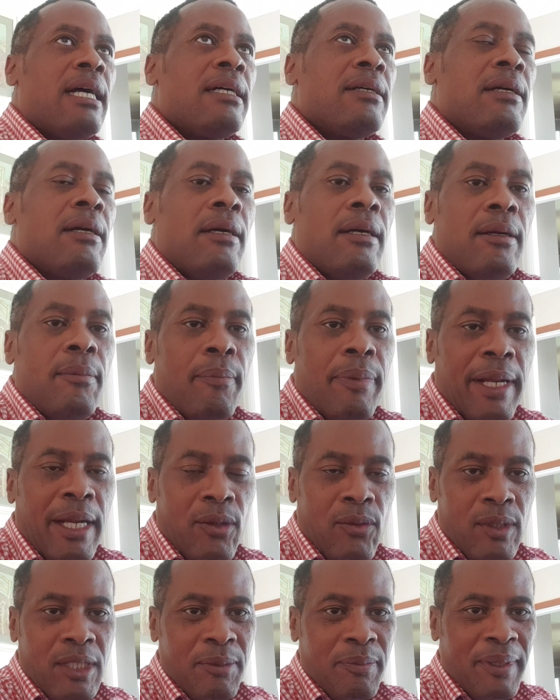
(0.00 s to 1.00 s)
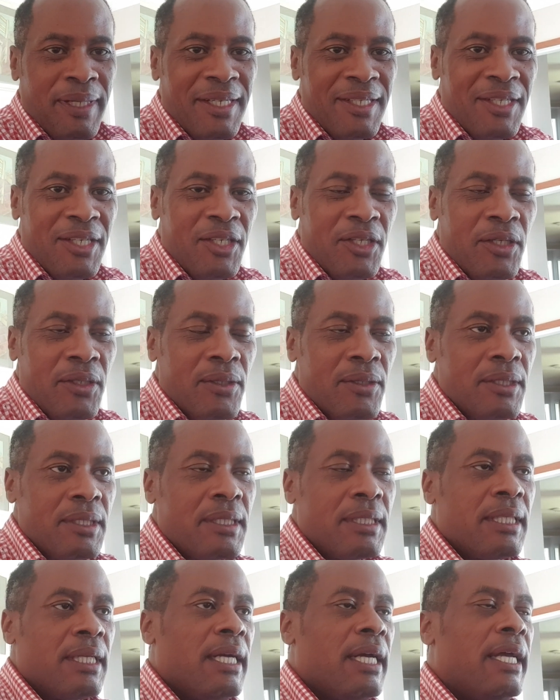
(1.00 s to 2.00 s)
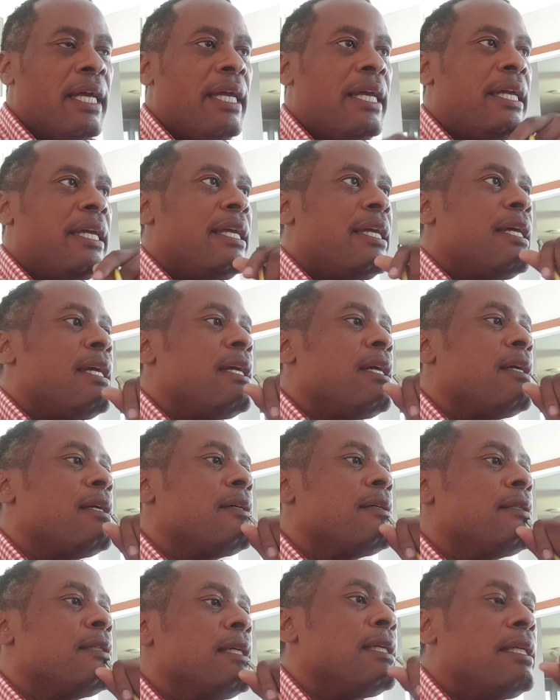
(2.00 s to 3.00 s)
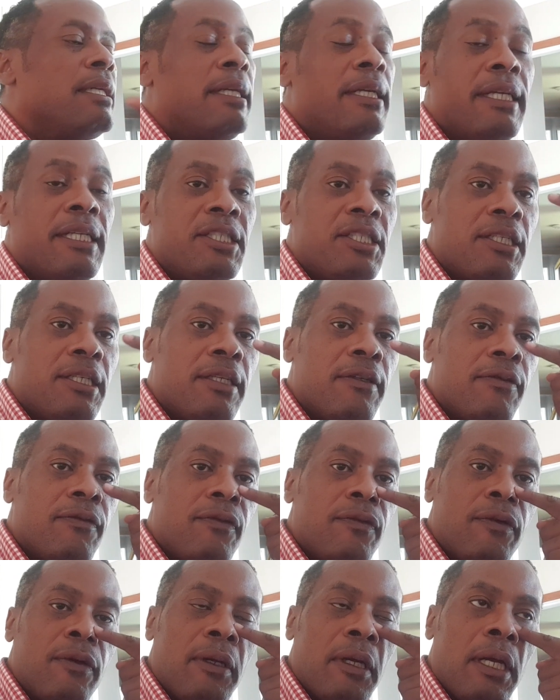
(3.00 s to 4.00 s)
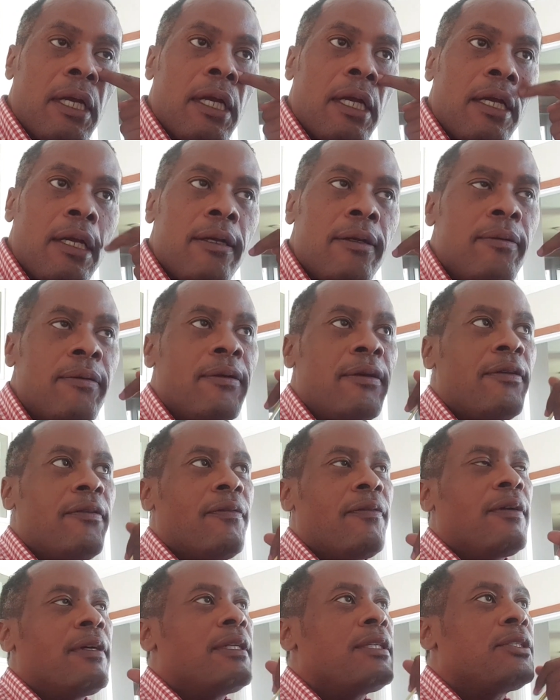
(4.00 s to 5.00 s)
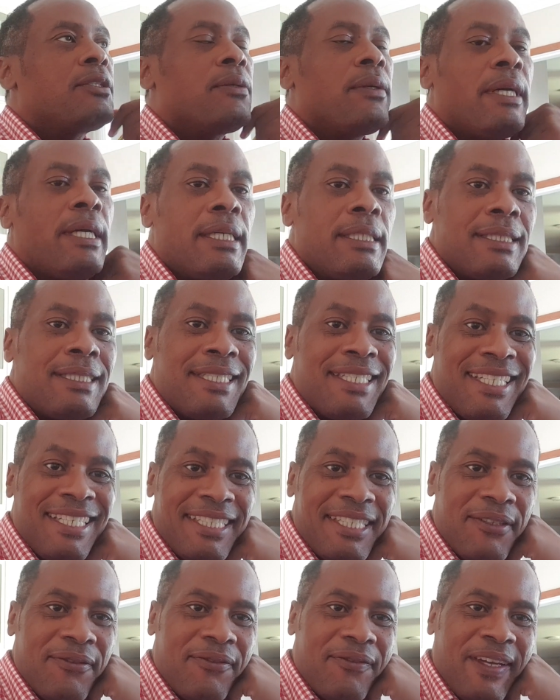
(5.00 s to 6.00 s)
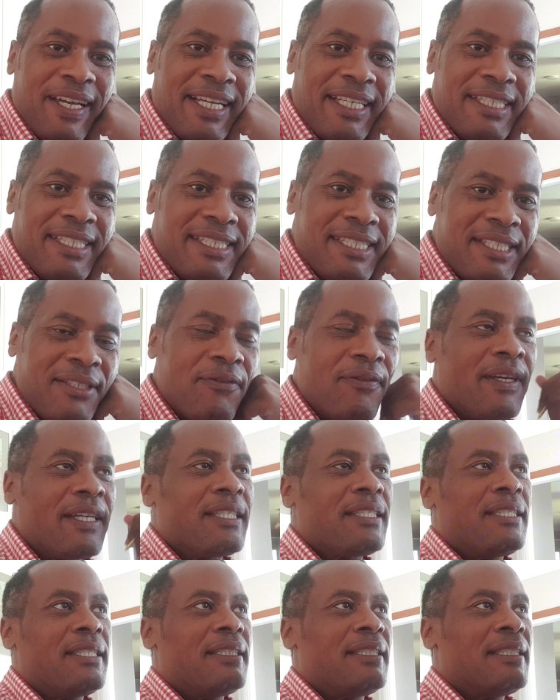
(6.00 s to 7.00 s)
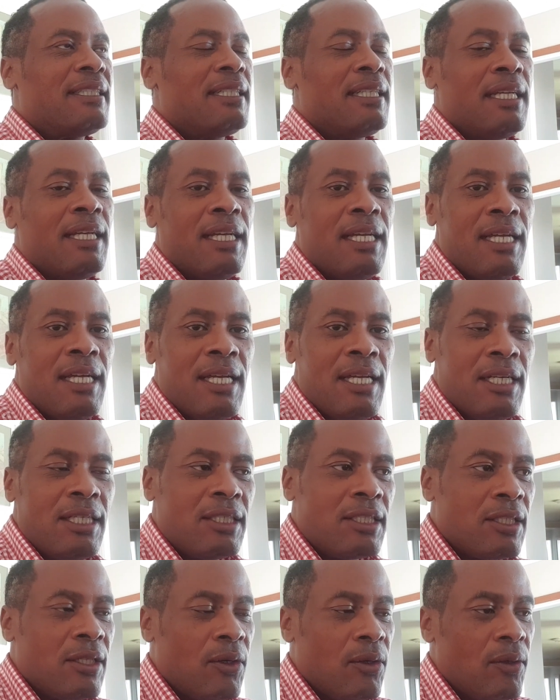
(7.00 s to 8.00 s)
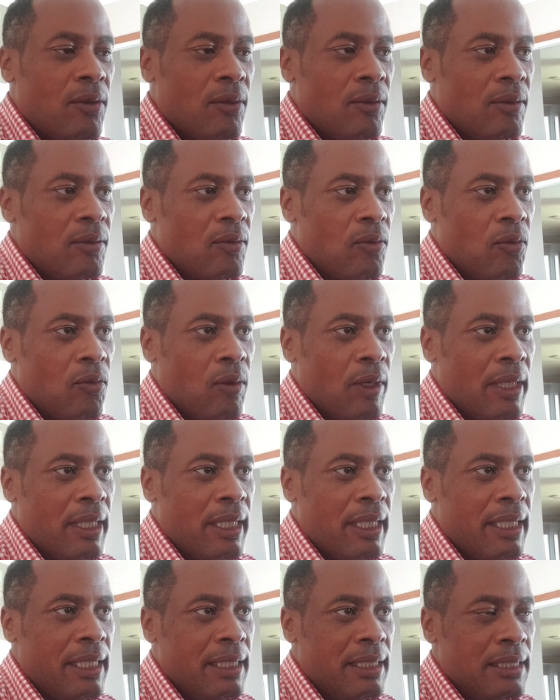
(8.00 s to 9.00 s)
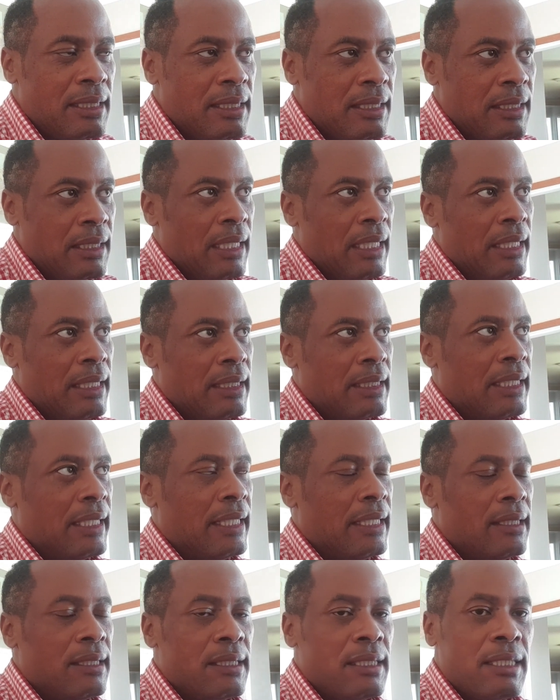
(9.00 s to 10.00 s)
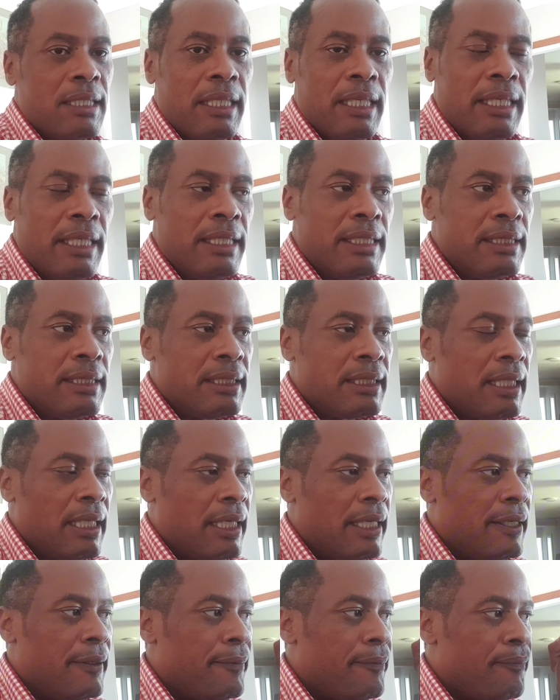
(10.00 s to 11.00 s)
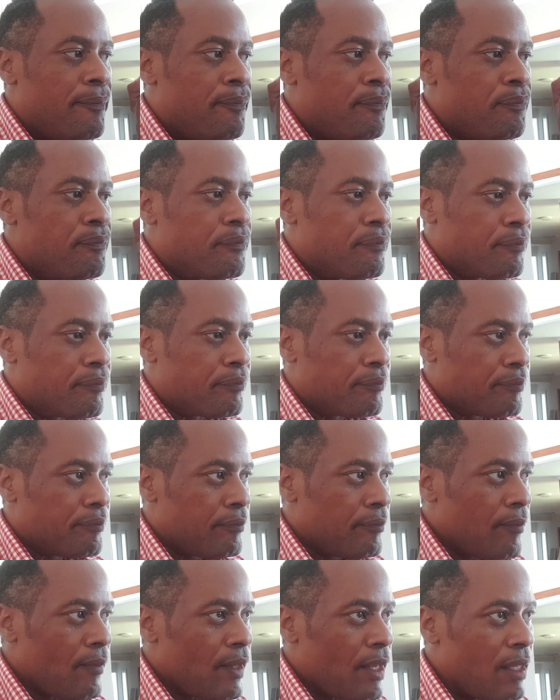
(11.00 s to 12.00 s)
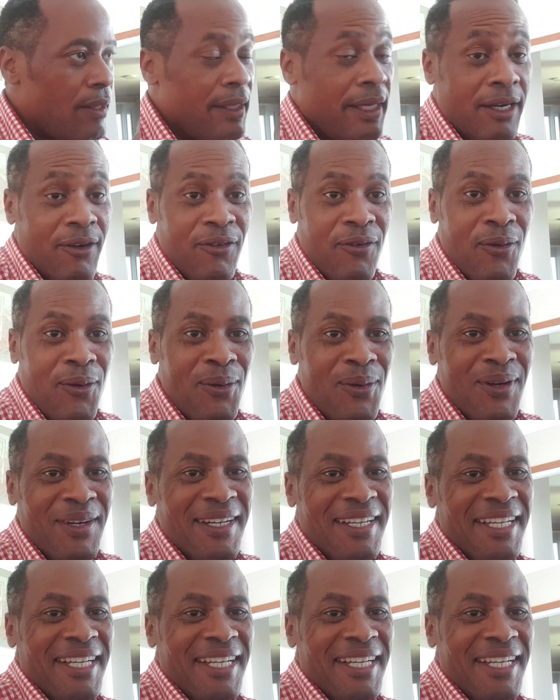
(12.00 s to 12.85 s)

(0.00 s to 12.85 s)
Brent Whisper introduced an initiative referred to as the Factors Factor. So what it entails is there are four.